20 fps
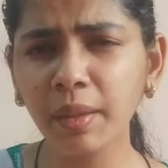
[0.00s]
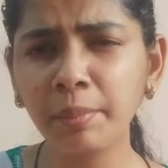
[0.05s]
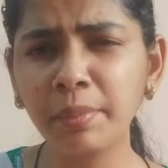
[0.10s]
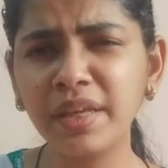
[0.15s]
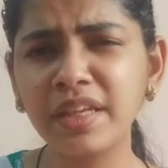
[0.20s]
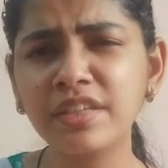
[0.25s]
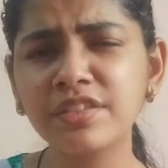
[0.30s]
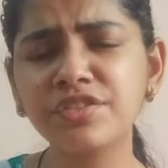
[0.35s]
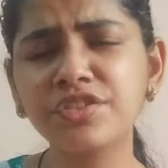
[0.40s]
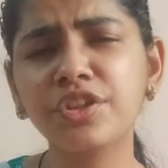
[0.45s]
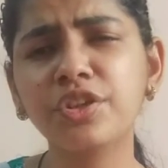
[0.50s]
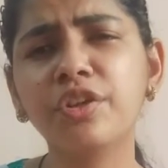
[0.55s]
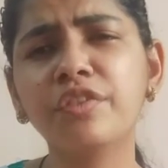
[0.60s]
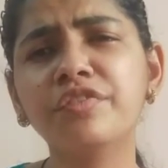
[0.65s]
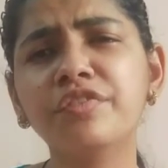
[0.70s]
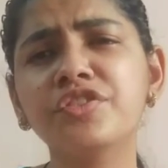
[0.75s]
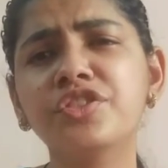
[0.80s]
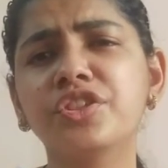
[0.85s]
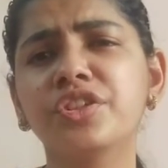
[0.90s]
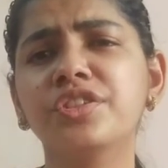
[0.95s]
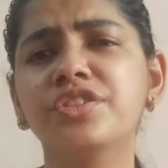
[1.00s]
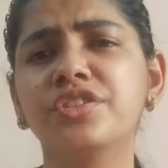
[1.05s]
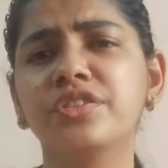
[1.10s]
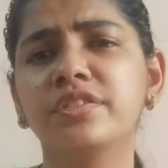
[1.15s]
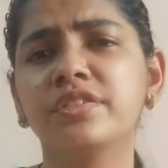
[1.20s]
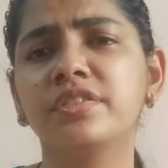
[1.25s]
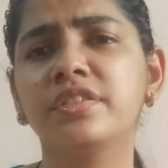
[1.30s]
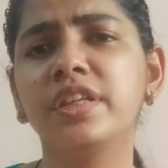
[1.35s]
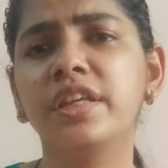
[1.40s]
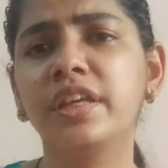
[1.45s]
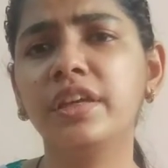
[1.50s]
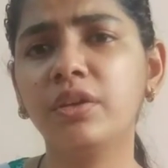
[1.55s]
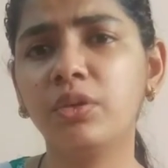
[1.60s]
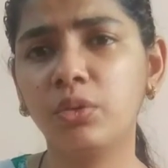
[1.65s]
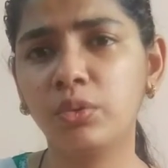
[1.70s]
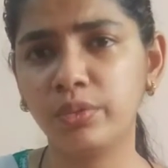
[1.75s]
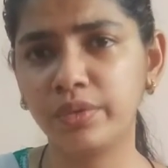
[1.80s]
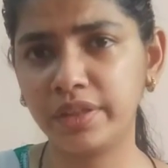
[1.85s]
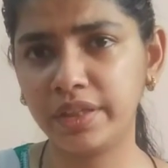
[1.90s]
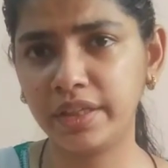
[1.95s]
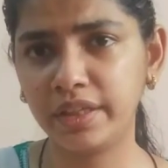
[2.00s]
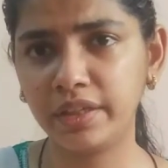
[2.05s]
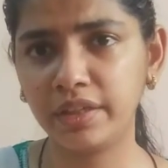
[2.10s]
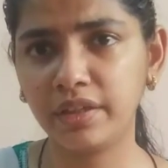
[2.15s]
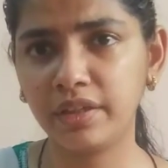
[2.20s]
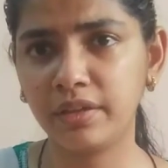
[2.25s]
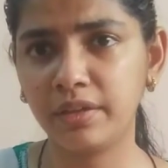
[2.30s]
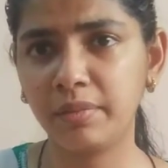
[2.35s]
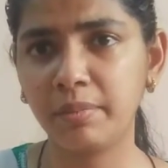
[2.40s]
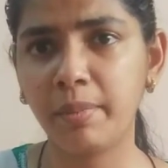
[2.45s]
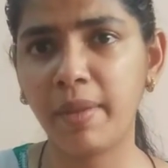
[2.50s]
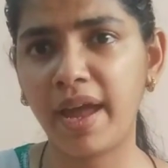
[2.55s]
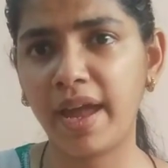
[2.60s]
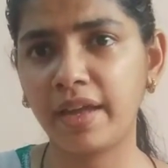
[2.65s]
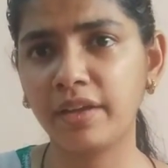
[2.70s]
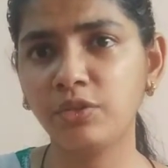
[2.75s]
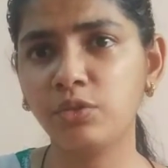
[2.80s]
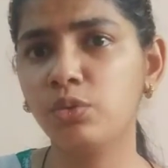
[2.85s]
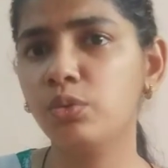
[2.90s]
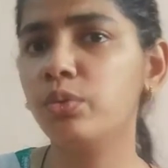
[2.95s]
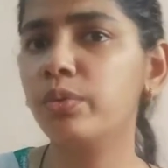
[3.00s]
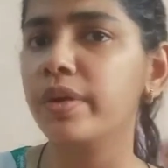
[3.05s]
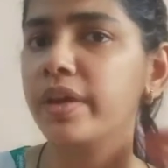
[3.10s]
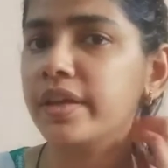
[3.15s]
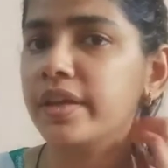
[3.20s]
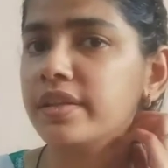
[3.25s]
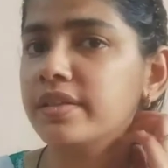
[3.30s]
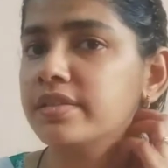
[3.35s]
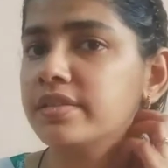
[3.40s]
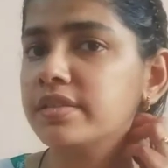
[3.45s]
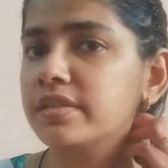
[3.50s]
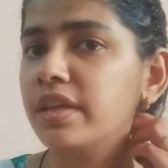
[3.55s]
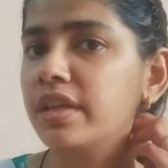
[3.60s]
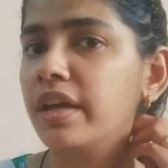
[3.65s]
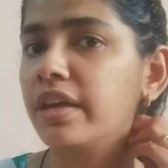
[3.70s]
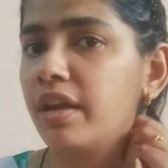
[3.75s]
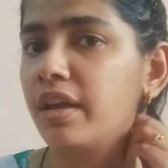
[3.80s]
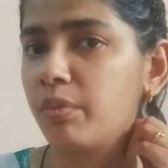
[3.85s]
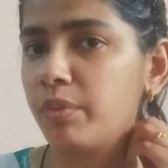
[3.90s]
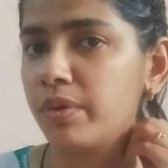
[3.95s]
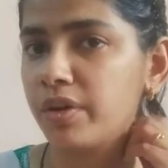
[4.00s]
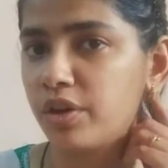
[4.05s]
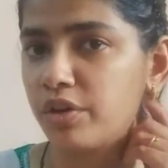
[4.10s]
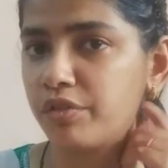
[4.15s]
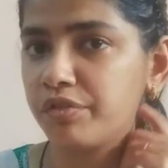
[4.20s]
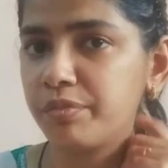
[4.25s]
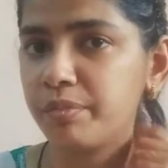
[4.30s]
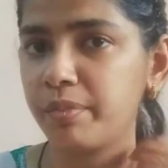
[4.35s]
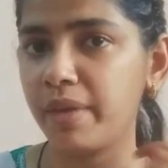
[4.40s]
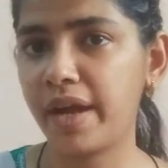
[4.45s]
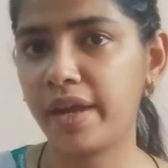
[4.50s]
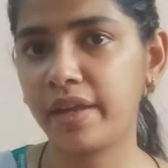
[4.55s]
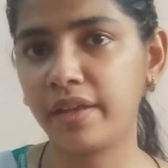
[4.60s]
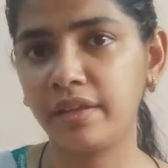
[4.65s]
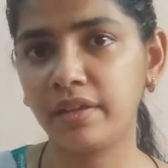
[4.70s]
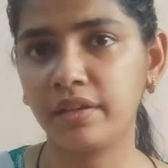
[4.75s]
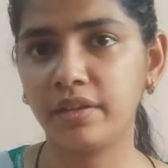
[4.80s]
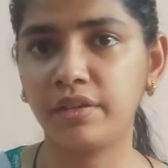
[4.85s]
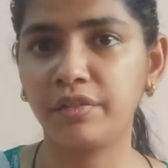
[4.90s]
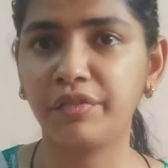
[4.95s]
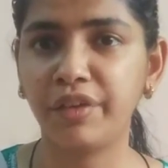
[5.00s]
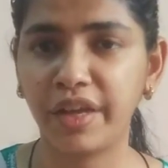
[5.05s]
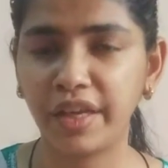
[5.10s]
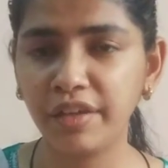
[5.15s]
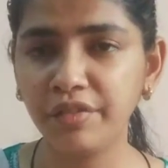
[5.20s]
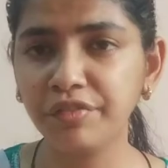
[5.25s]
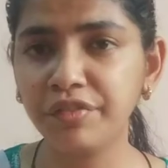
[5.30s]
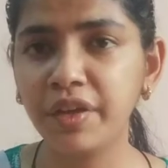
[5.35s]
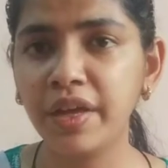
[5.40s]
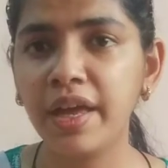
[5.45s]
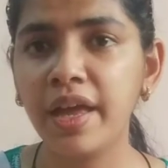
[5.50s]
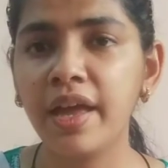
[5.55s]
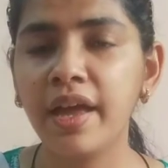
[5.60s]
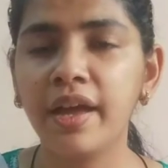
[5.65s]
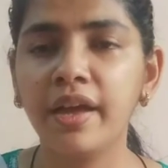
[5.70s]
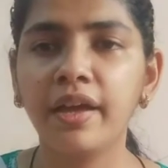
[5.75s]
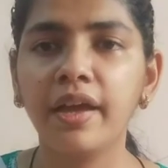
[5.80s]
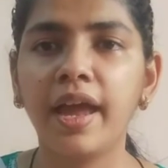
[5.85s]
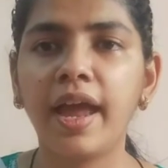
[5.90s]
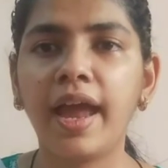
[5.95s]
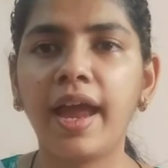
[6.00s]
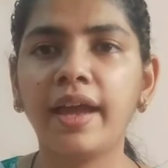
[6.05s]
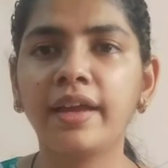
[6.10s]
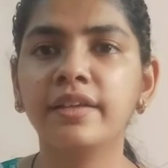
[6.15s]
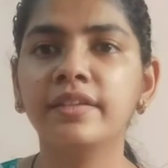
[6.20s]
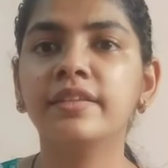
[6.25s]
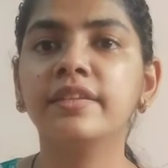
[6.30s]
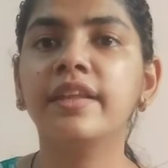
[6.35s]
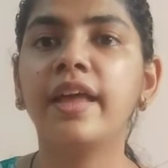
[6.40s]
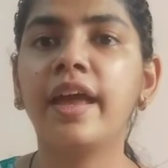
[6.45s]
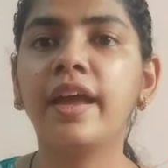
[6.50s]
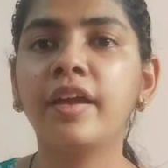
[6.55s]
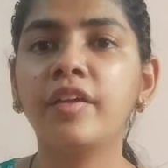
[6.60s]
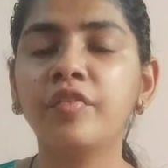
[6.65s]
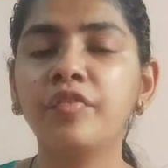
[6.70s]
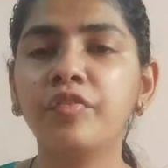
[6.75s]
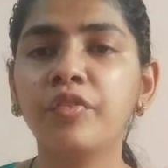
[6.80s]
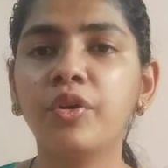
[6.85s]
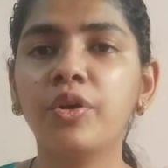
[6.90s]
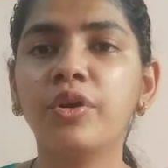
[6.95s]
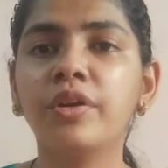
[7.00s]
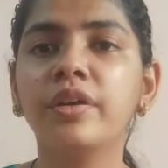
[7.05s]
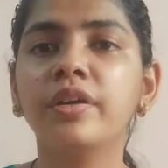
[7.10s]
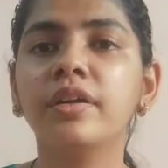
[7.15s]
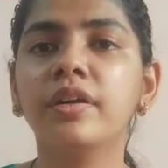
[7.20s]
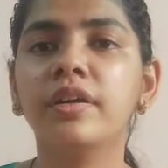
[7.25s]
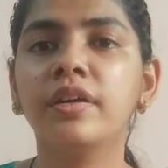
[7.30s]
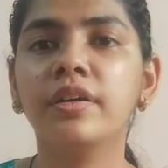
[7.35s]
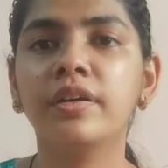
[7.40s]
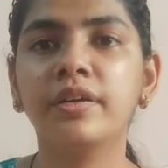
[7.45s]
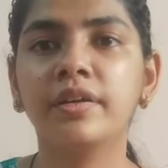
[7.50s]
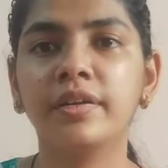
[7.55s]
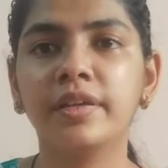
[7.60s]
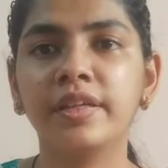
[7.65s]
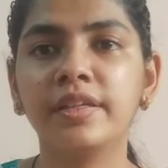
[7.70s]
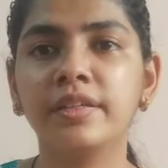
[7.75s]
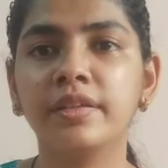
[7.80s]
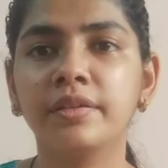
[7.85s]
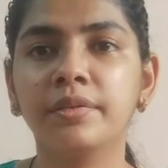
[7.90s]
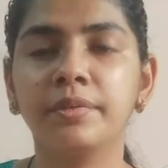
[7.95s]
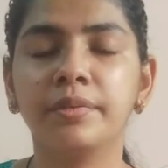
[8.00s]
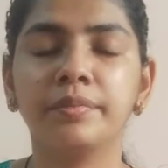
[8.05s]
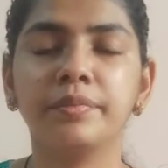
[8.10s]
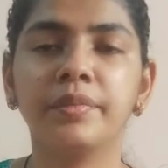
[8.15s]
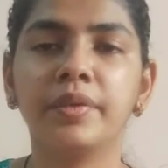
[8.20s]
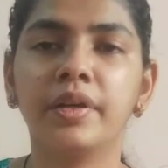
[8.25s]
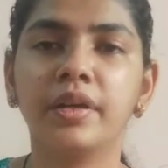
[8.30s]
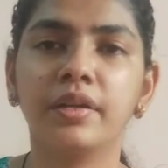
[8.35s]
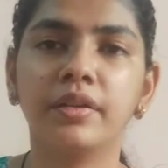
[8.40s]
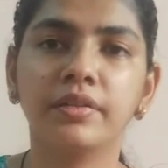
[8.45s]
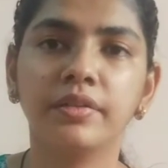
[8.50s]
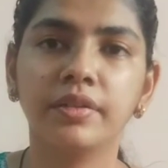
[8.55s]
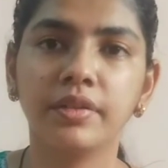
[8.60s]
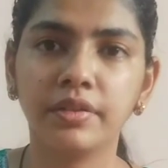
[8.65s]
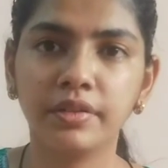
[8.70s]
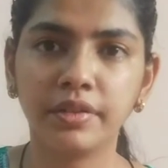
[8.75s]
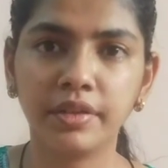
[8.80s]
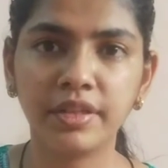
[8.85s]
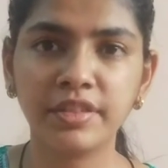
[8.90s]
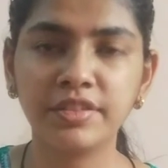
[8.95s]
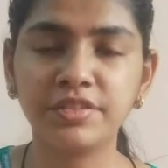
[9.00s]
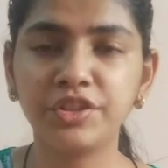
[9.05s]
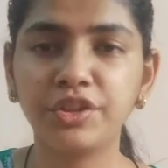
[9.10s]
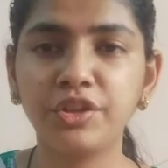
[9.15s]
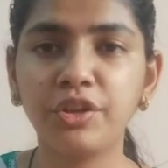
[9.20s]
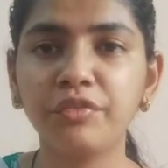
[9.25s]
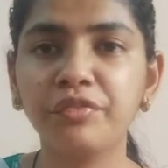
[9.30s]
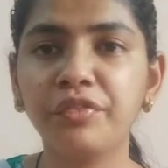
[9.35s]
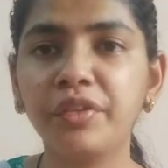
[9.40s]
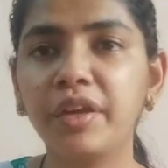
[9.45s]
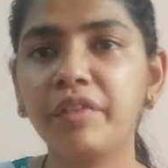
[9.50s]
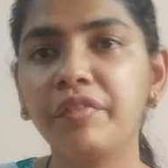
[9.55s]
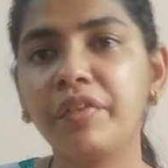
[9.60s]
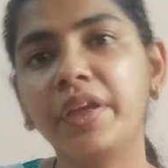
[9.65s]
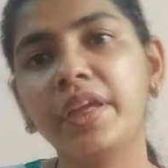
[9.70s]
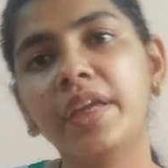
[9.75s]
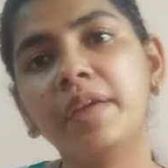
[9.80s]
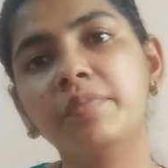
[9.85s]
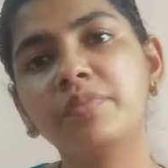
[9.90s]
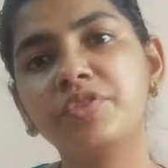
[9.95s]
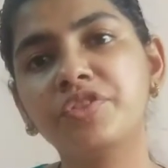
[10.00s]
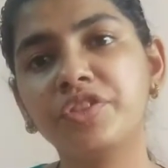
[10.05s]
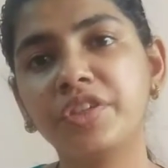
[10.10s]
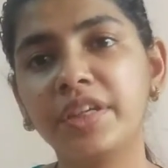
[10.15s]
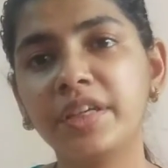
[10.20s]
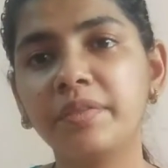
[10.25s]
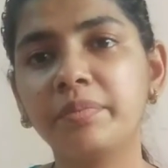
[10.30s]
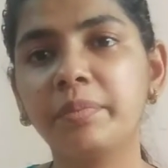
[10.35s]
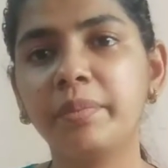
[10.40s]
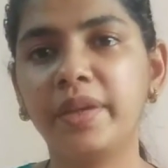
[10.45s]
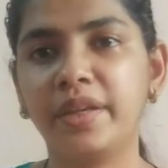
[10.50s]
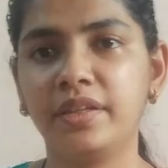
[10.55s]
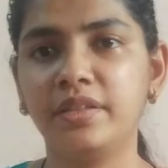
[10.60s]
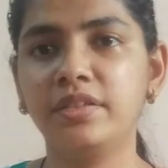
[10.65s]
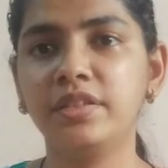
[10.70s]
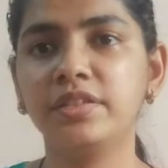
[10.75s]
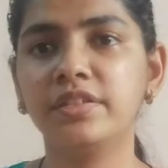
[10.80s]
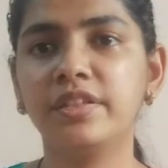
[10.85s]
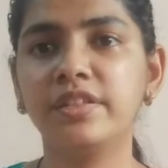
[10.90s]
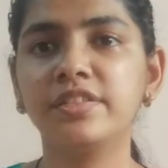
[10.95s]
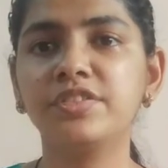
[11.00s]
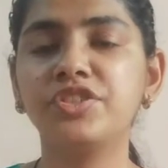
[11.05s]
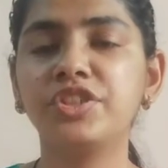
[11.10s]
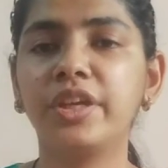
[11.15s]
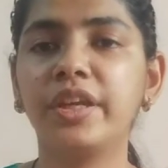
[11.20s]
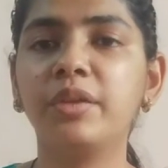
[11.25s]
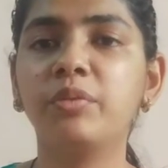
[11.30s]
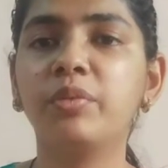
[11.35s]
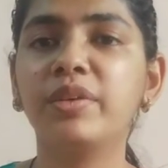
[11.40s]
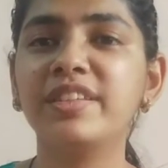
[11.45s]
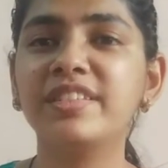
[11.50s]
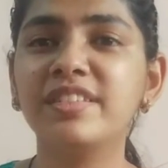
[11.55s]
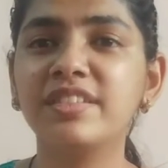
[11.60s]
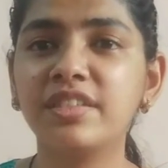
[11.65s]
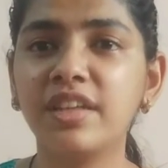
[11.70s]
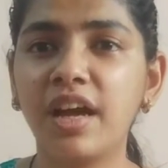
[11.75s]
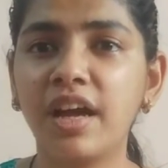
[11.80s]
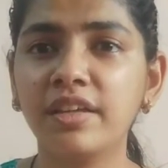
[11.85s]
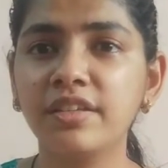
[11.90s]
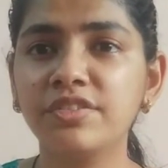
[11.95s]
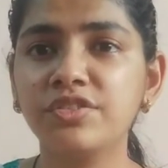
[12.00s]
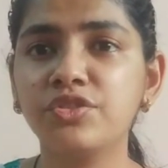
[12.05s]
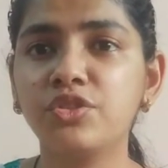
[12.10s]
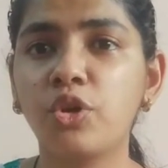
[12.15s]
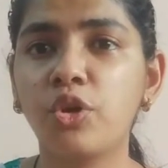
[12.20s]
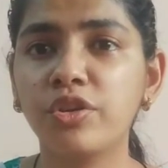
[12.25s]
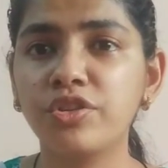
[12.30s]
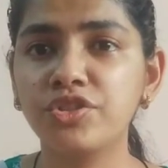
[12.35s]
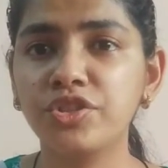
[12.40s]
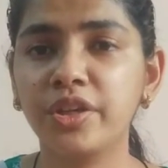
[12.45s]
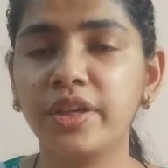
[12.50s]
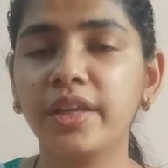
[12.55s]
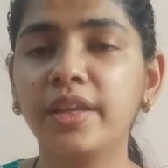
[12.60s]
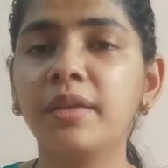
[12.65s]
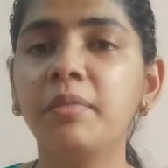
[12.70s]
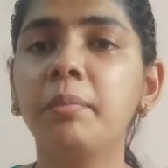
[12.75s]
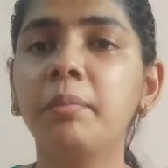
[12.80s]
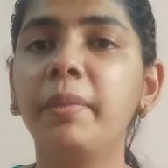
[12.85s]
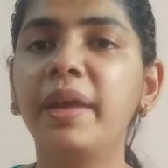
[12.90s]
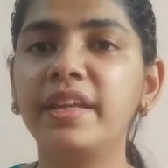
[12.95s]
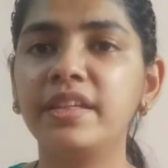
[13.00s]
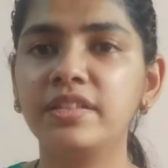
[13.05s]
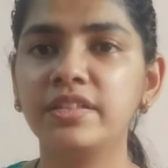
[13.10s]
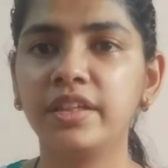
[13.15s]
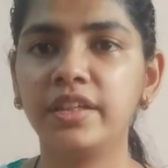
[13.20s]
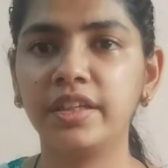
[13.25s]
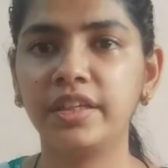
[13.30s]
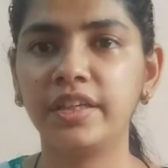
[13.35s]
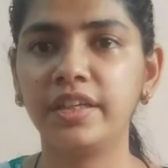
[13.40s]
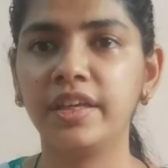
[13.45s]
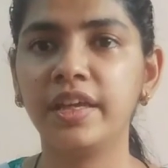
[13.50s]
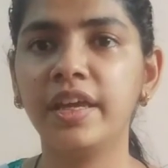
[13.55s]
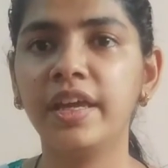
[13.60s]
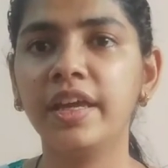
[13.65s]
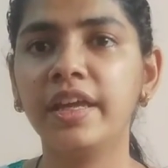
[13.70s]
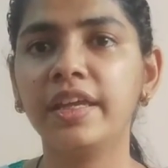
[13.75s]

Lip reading: minister of church is the only man who is the lover of my wife, and therefore instead of giving him treatment, this Chillingworth starts torturing him mentally.